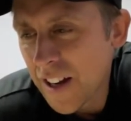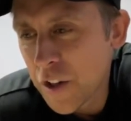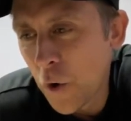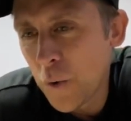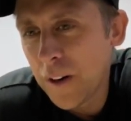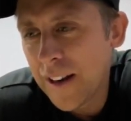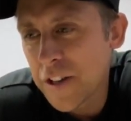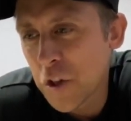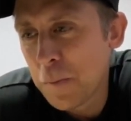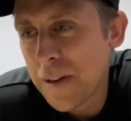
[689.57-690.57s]
"Don't get
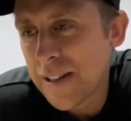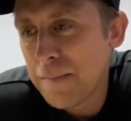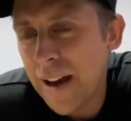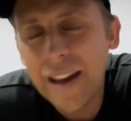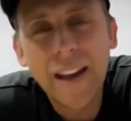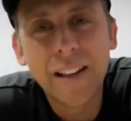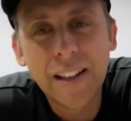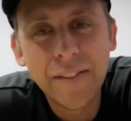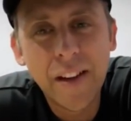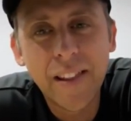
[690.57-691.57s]
so busy making a
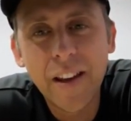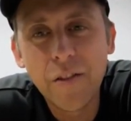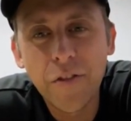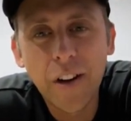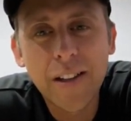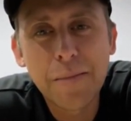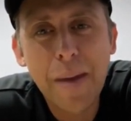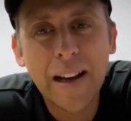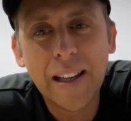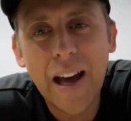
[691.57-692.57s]
living that you forget to
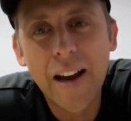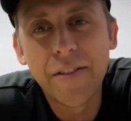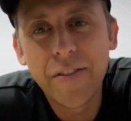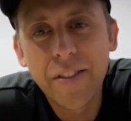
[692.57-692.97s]
make a life."